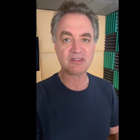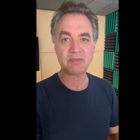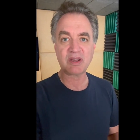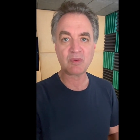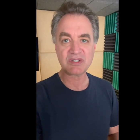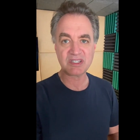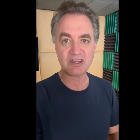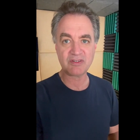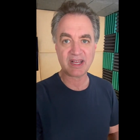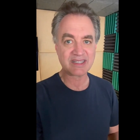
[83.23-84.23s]
Nobody wants to
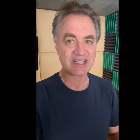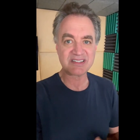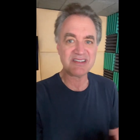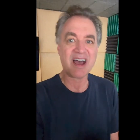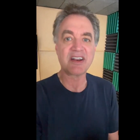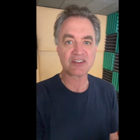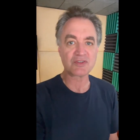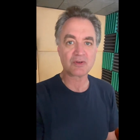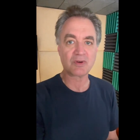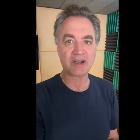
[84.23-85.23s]
hear that. That's not a
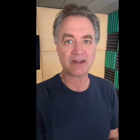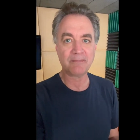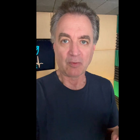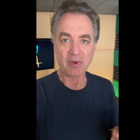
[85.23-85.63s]
story.